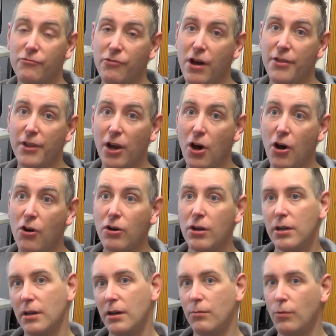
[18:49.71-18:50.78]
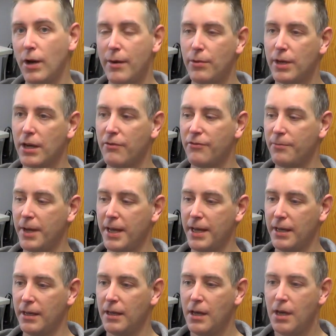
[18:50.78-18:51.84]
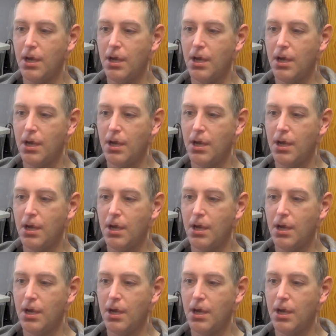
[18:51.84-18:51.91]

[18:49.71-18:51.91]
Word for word: rather long on where we go from here